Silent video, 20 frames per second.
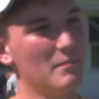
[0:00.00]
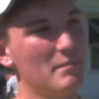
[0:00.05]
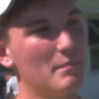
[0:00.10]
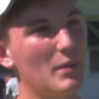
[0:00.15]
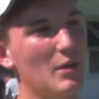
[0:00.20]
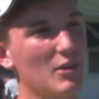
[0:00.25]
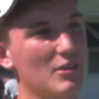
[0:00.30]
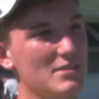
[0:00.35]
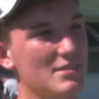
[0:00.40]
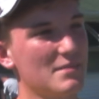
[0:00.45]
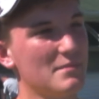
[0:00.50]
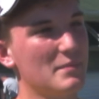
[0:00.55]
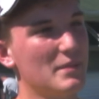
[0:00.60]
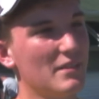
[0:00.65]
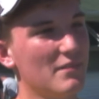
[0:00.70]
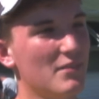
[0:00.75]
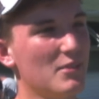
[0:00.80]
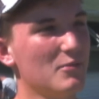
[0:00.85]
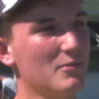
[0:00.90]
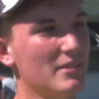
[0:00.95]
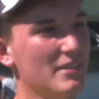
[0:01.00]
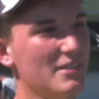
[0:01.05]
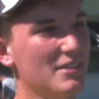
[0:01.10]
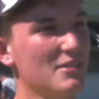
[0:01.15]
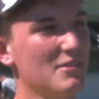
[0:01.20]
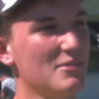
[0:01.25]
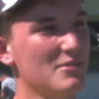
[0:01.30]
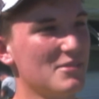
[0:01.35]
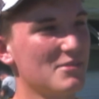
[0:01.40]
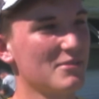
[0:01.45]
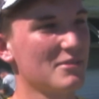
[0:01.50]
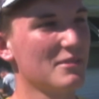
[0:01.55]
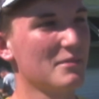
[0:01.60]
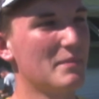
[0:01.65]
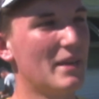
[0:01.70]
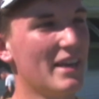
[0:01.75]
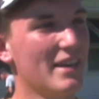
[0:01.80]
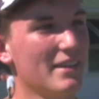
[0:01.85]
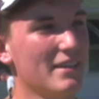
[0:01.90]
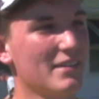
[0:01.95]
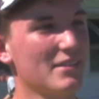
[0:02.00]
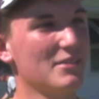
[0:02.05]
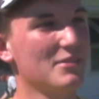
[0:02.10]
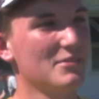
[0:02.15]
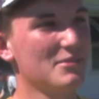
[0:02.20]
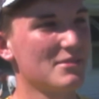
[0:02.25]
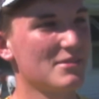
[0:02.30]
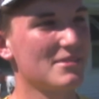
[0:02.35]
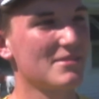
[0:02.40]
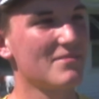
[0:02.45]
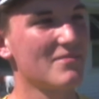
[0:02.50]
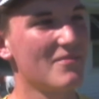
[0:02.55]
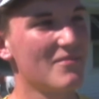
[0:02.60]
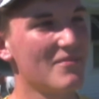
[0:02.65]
parts above the windows, we're painting those.